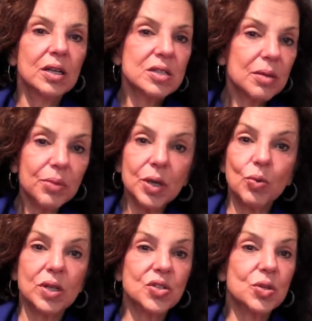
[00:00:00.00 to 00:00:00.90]
somebody
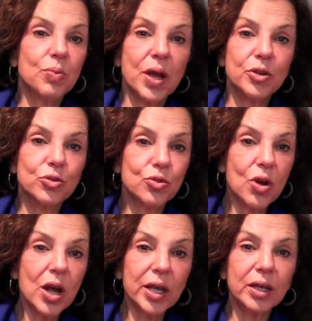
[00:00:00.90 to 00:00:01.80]
wants to buy your
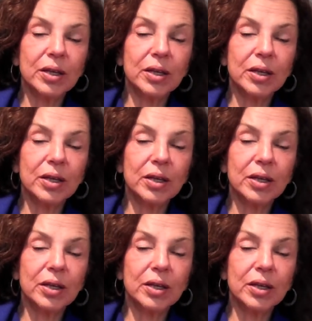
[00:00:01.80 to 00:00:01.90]
drawing.